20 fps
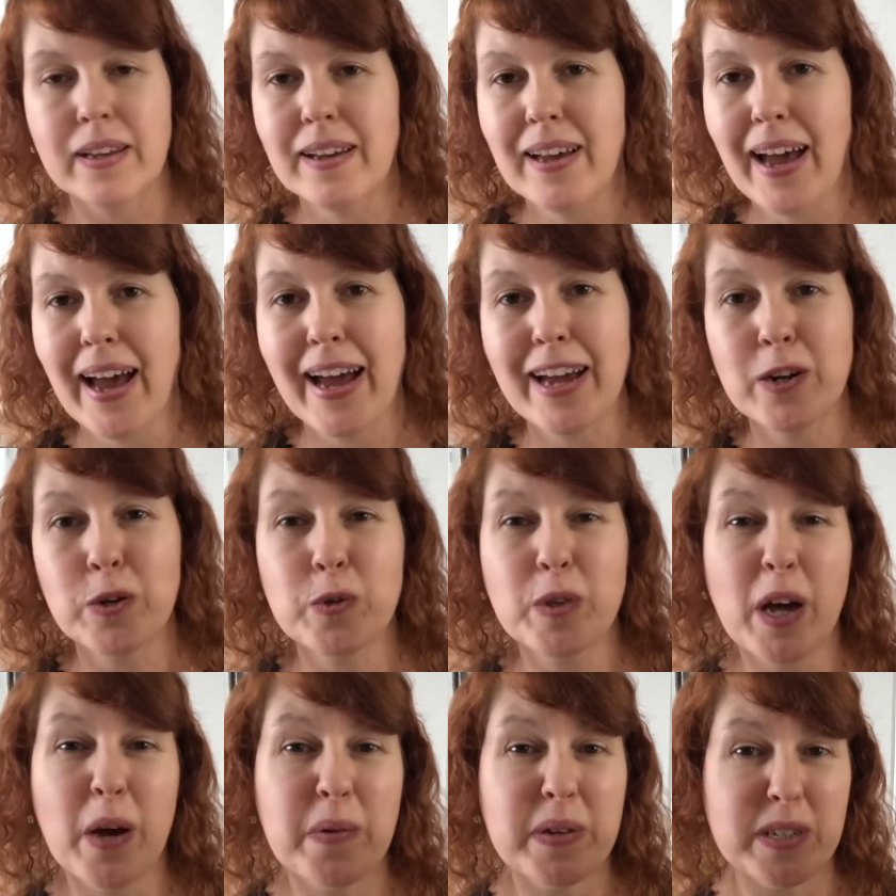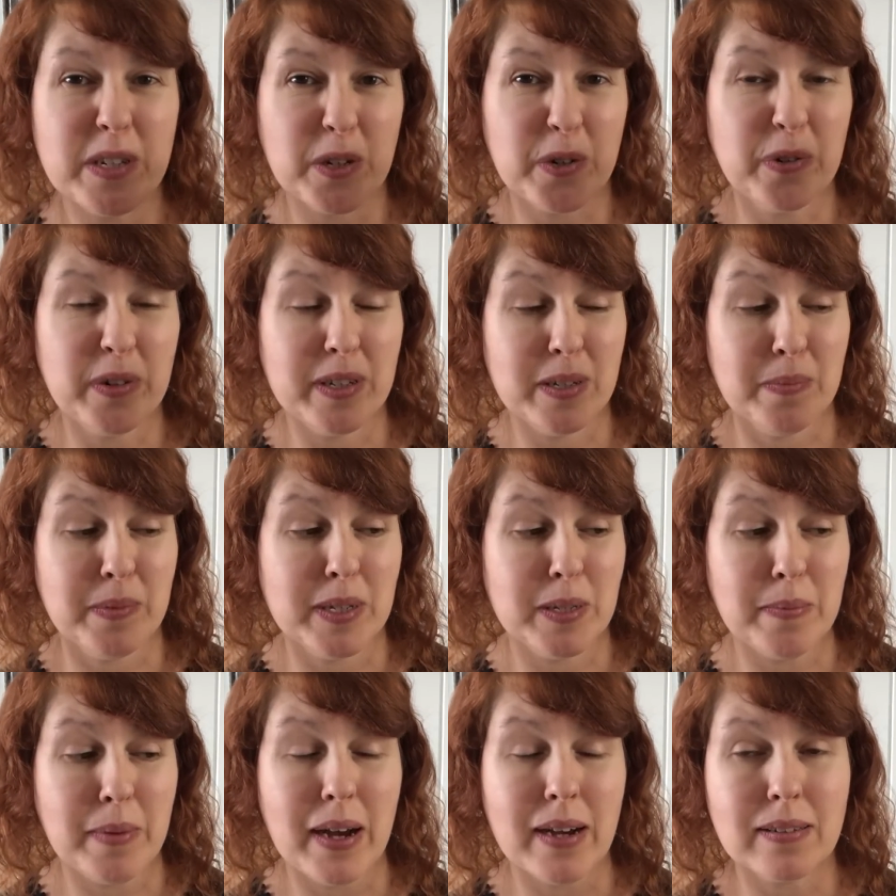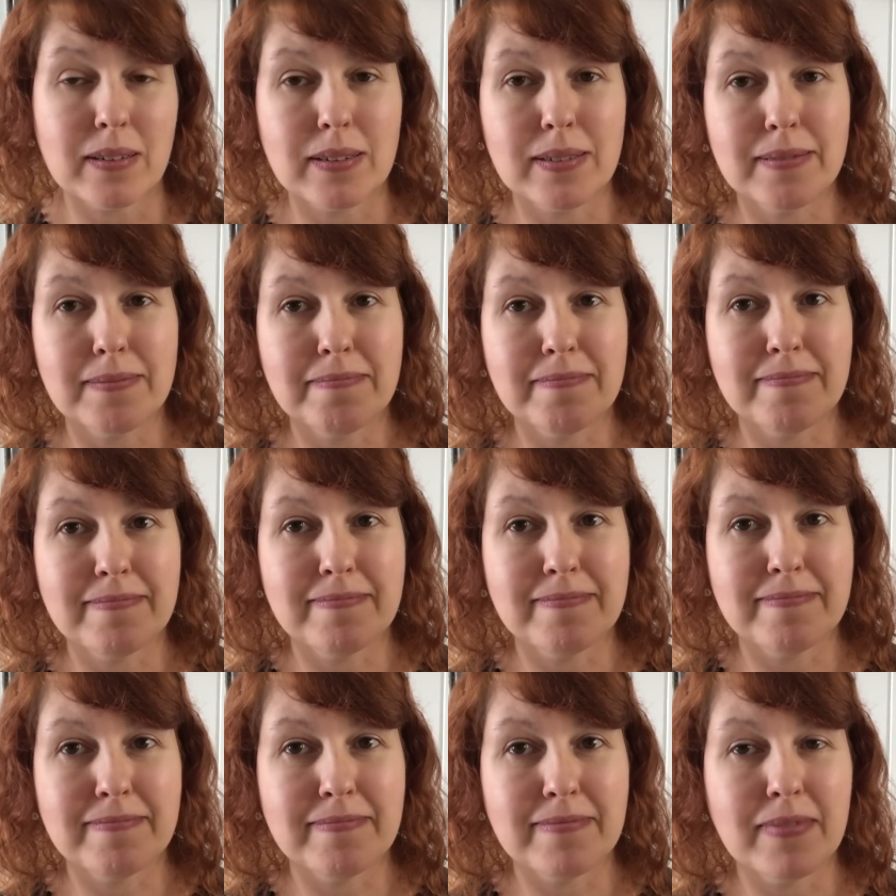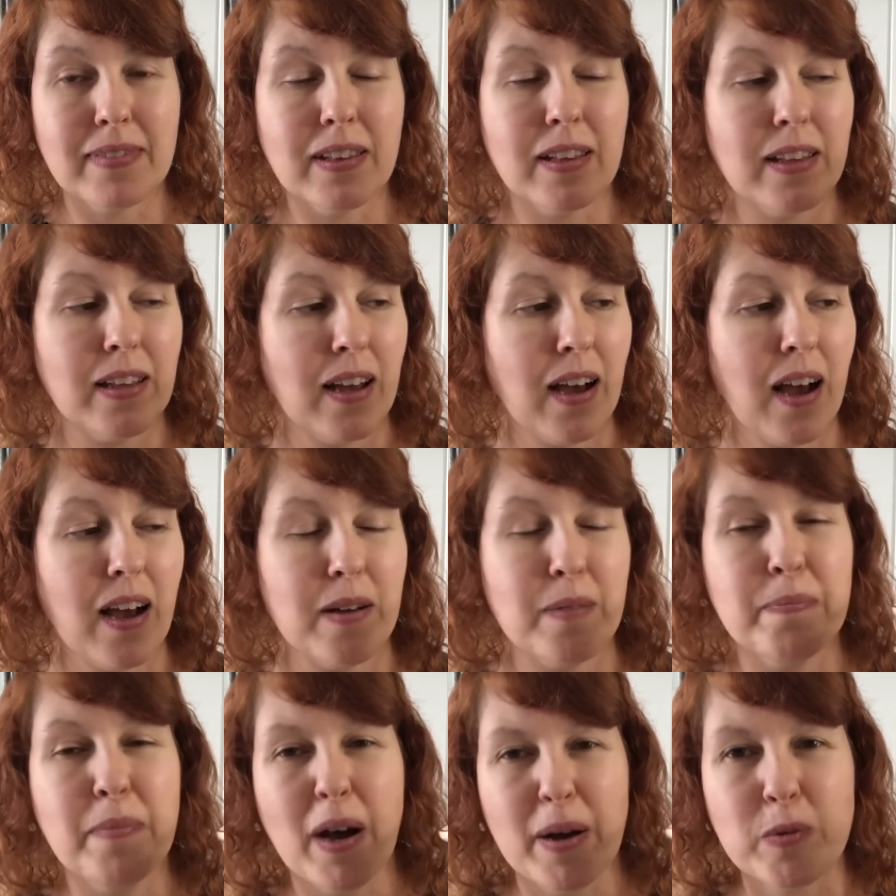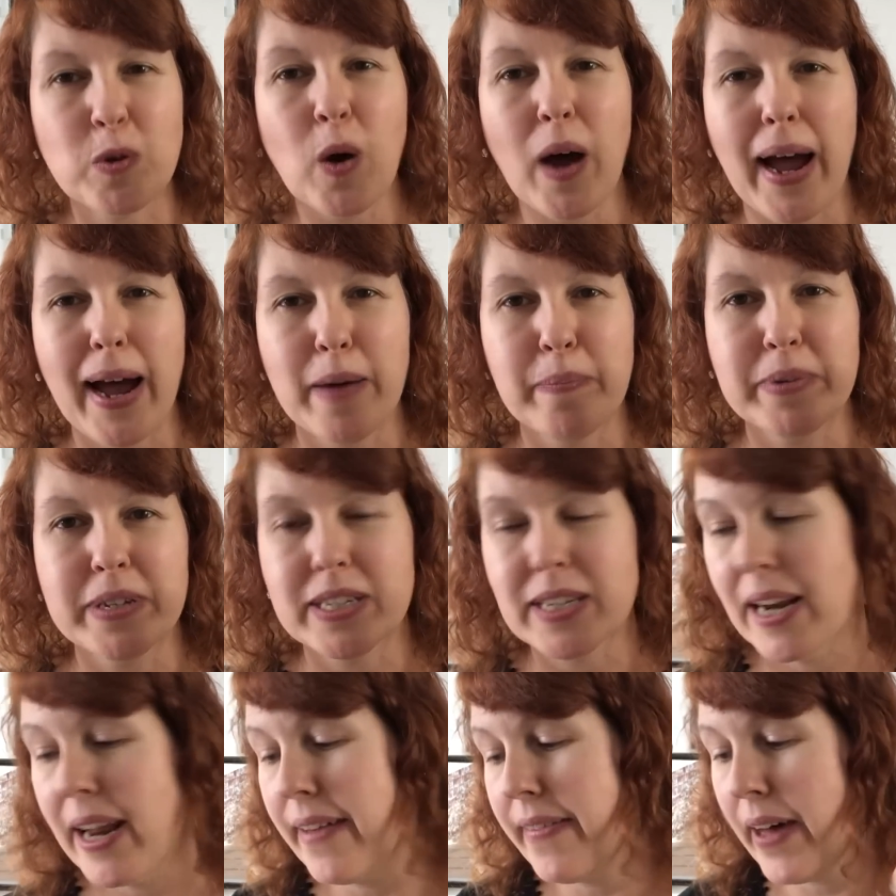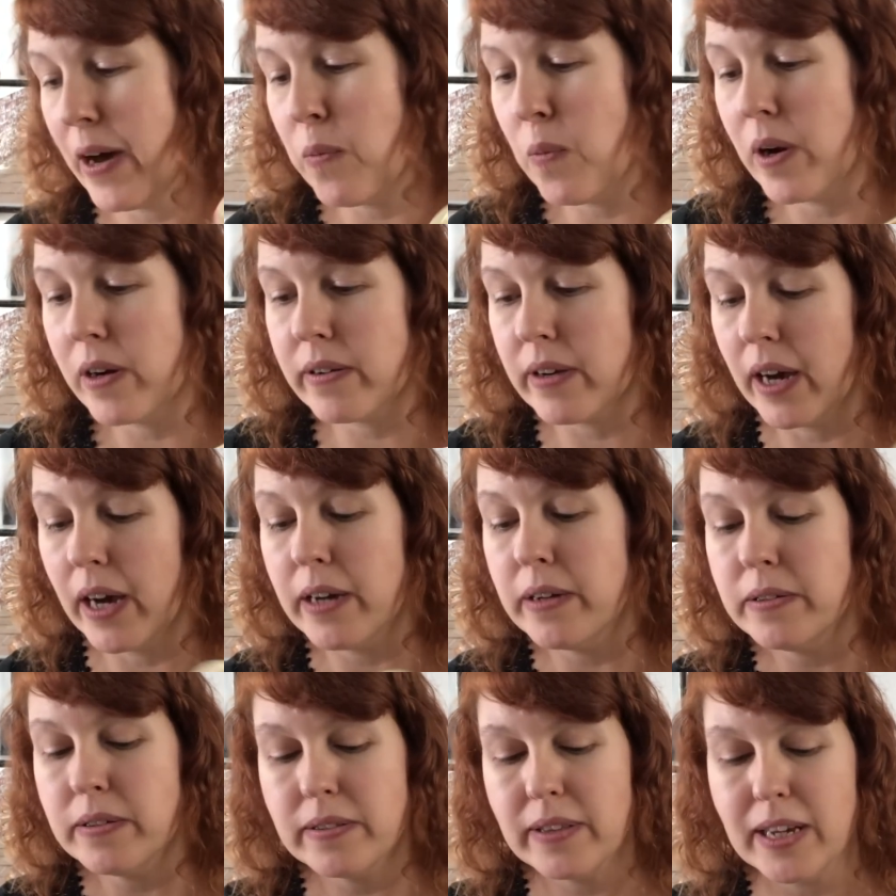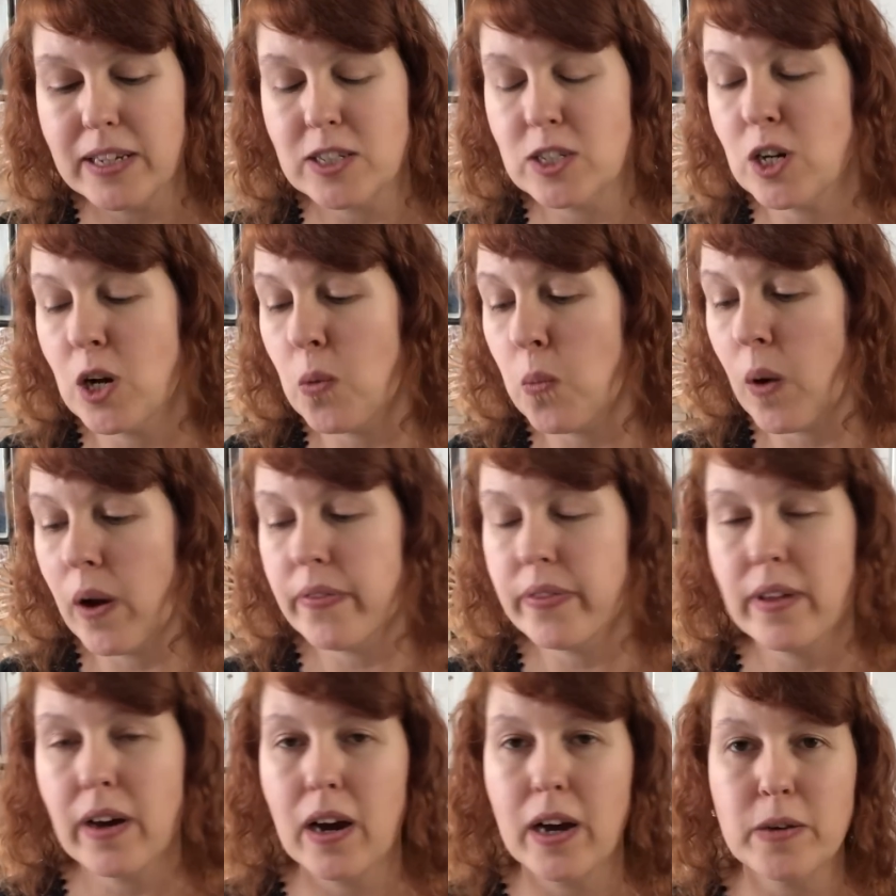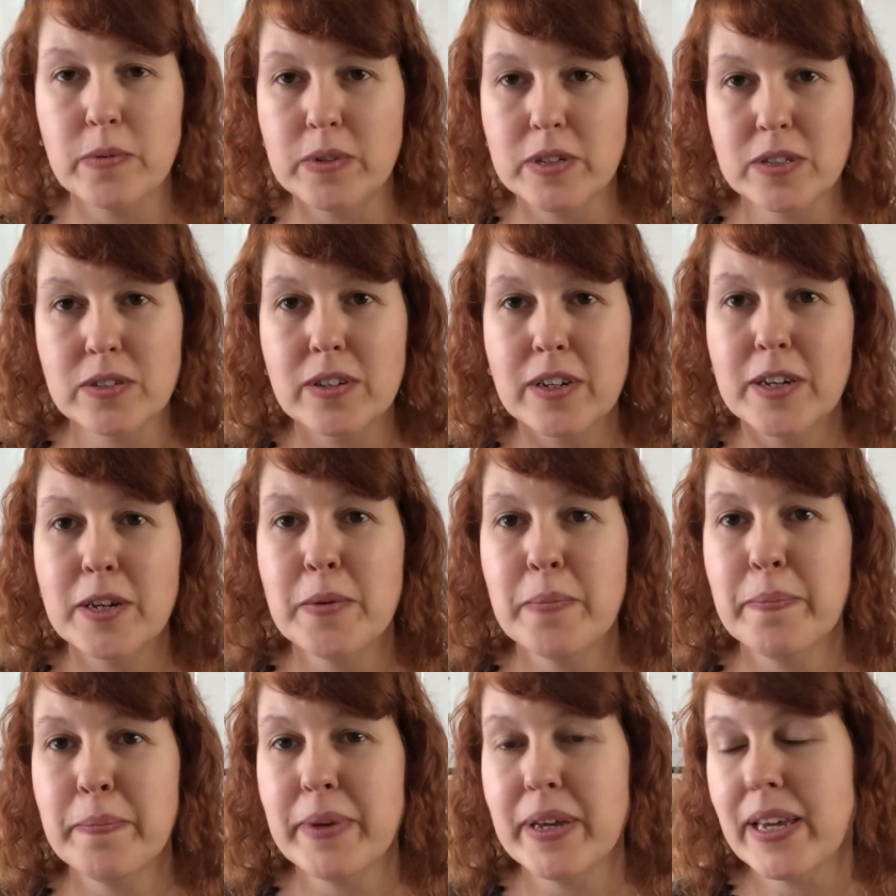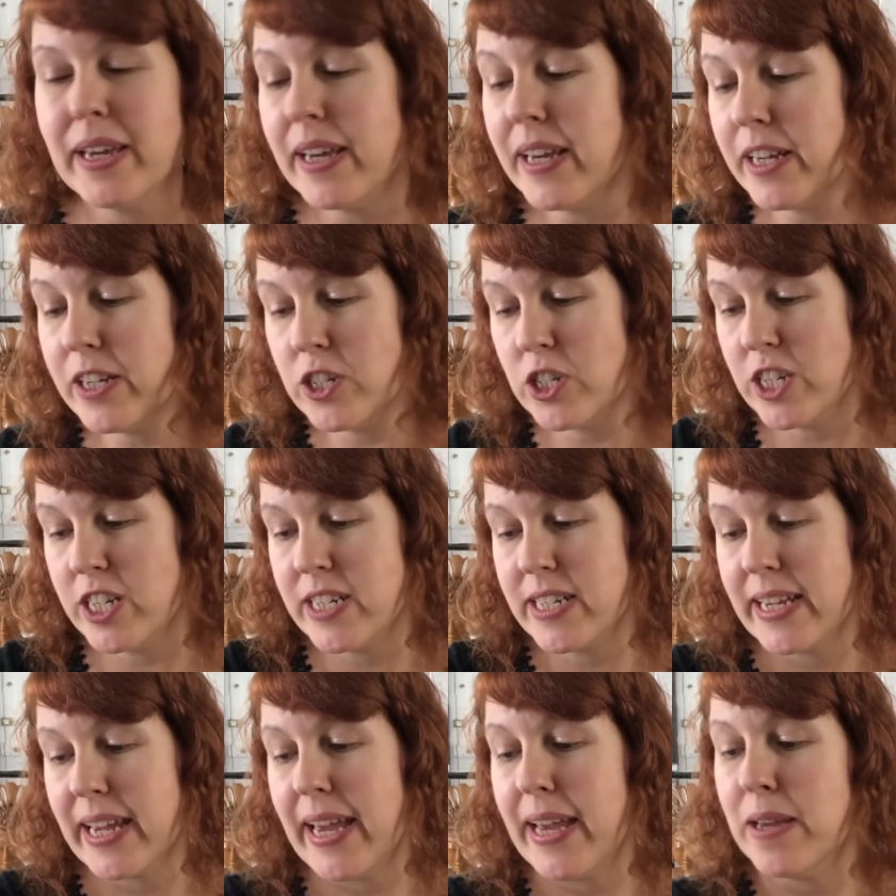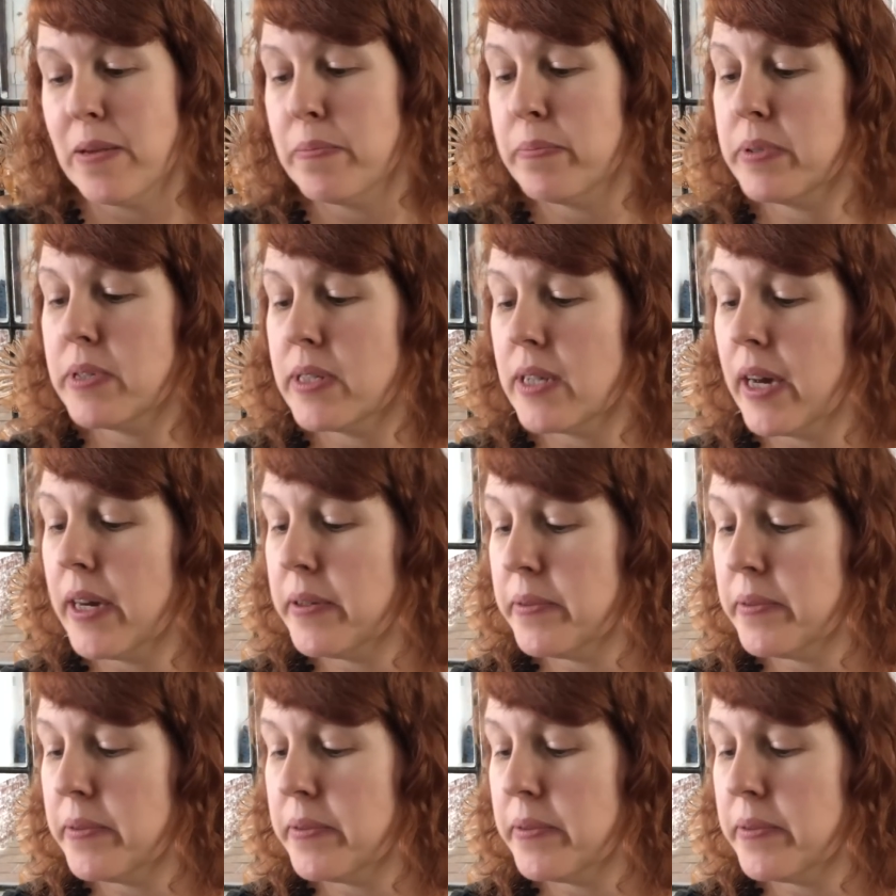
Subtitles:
And although it's a Christmas mug, I'm quite happy to let that one go. That's not one that I would be itching to keep, so